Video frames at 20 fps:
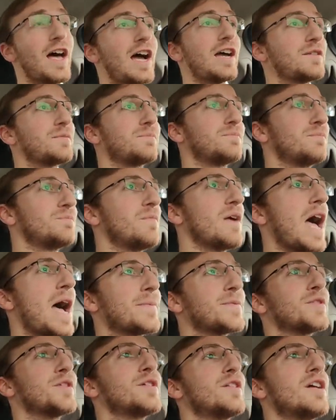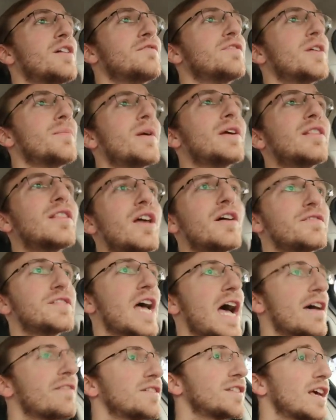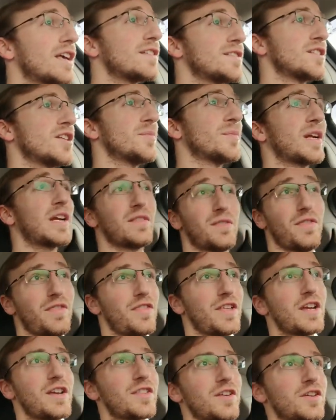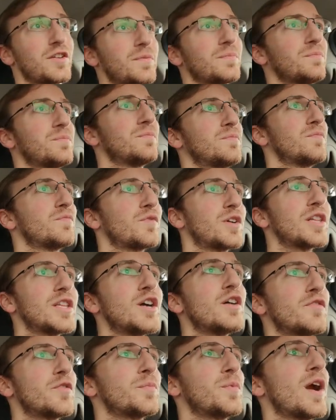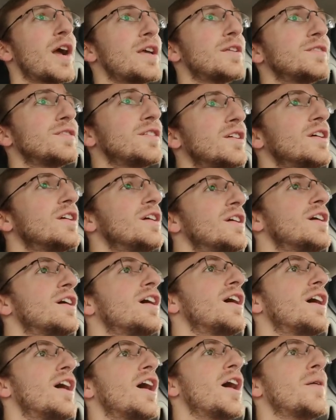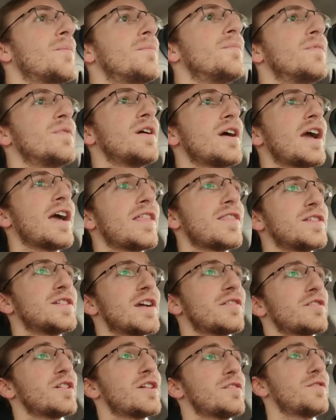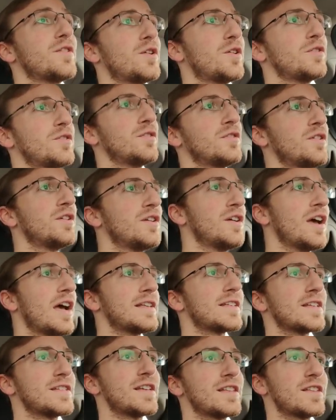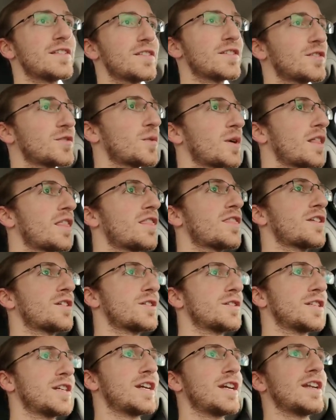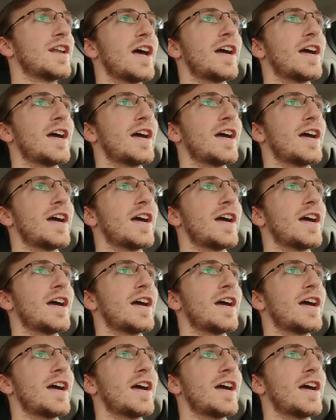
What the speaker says: I absolutely love them. I'd love to have a Tesla, but I think they're really overpriced. And the Chevrolet Volt, as I said, this is a 2013.